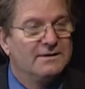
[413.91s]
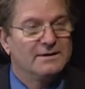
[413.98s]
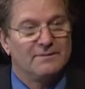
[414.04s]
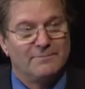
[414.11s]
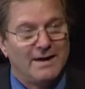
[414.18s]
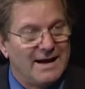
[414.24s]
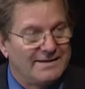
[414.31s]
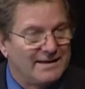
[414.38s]

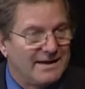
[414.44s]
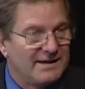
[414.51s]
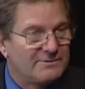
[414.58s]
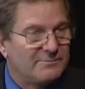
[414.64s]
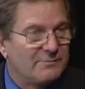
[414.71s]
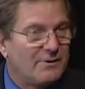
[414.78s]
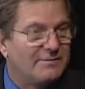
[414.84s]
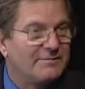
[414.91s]
Combine that
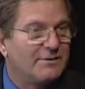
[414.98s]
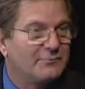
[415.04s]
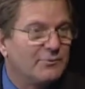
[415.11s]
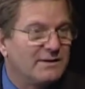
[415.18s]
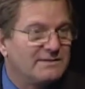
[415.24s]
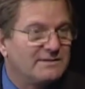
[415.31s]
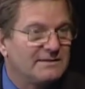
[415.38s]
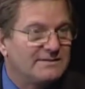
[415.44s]
husband and wife, you have
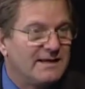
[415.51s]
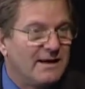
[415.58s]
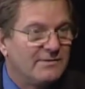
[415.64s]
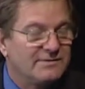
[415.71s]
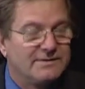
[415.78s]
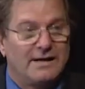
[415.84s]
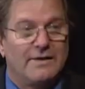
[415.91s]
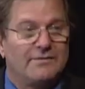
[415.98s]

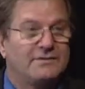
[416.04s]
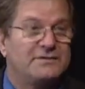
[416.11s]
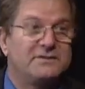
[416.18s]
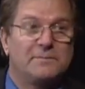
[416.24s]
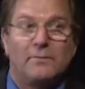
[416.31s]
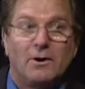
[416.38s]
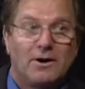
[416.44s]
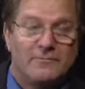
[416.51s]
26,000. Now this is
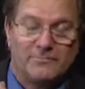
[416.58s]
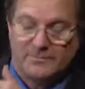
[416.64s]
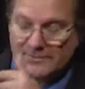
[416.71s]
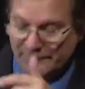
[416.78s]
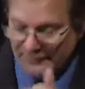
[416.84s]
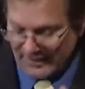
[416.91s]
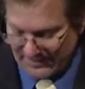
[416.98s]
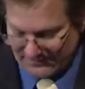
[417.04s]
apart from
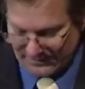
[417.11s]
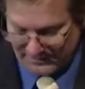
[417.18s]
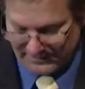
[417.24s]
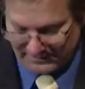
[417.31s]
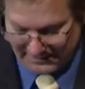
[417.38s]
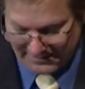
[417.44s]
your 5 million.